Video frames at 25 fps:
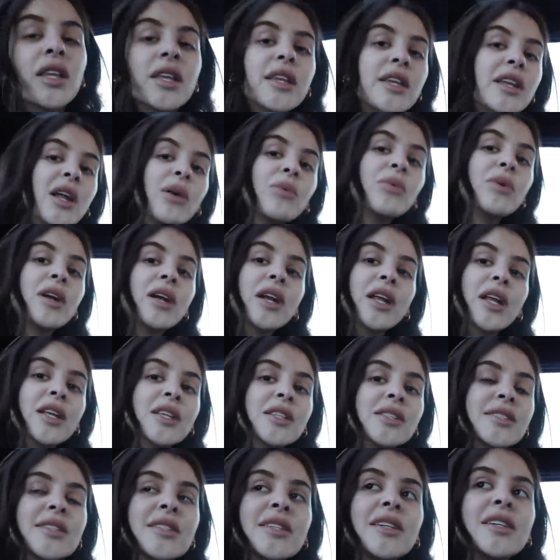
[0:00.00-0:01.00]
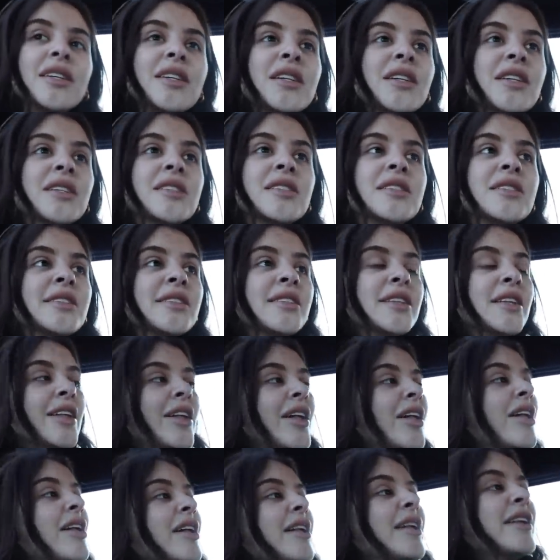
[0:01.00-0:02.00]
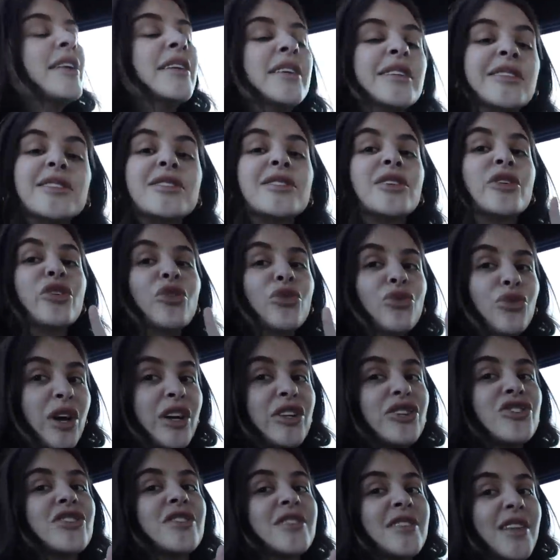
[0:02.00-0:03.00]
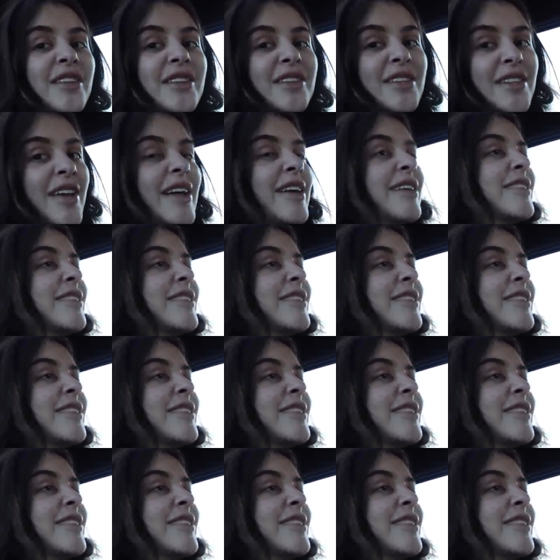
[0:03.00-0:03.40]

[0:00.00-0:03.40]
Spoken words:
You know what it is? It's the crunches at the